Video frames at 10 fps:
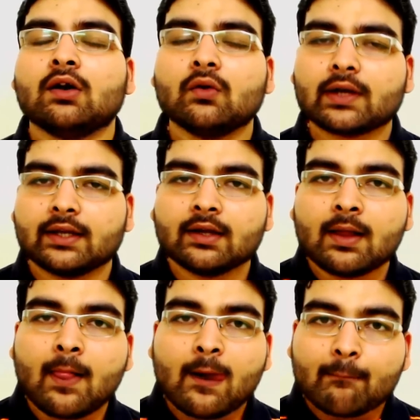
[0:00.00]
Okay.
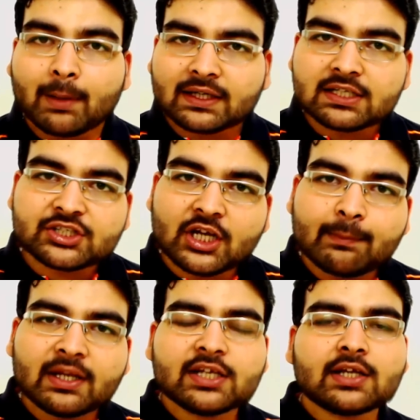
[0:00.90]
But in
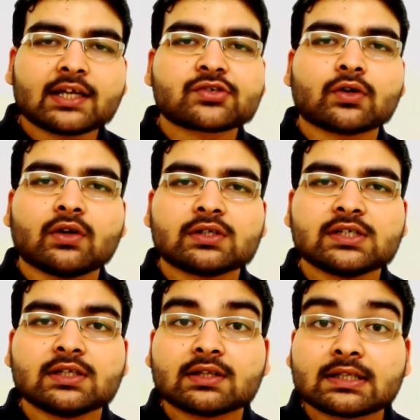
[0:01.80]
Jaimini
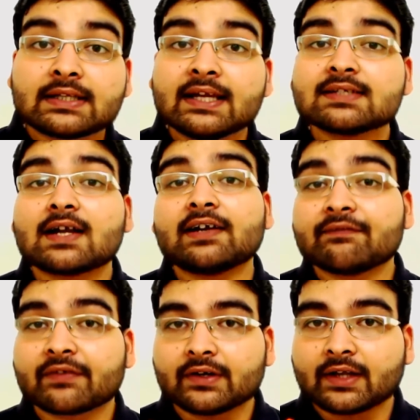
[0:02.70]
Astrology, the things are
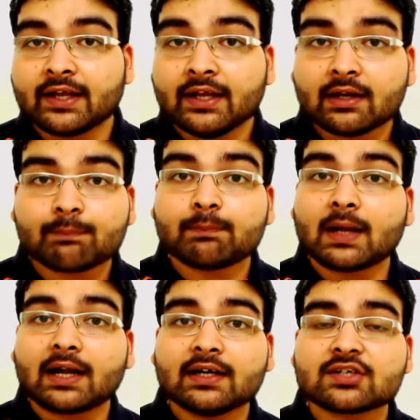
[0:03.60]
different. Here
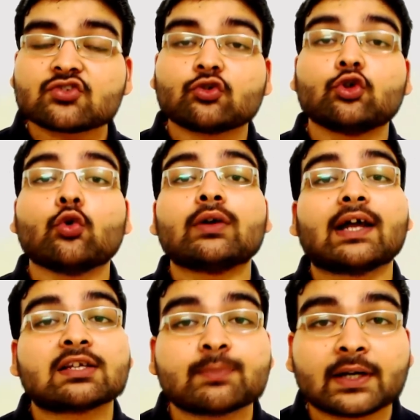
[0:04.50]
planets don't
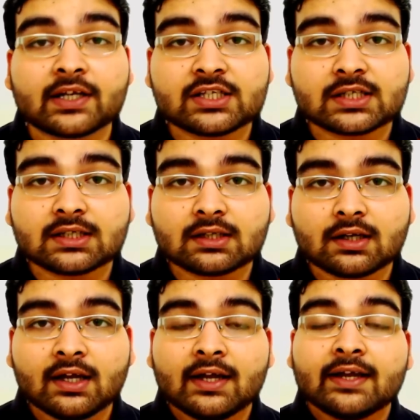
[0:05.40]
aspect each other.
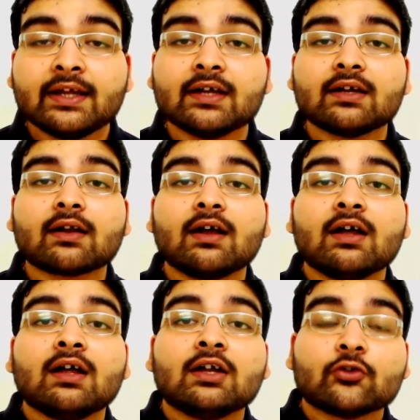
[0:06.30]
Here
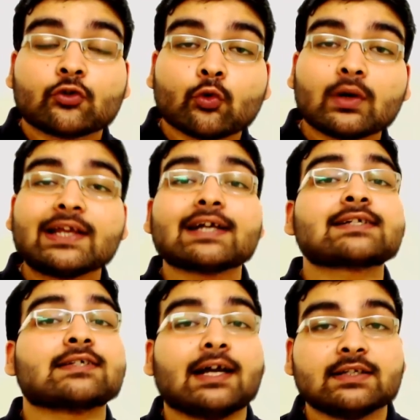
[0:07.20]
zodiac
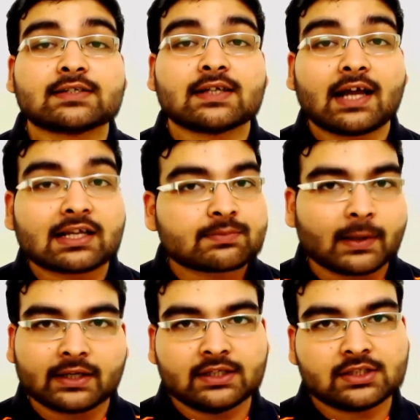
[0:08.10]
signs
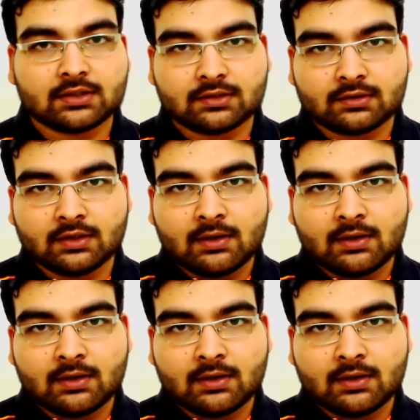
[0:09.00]
aspect each other.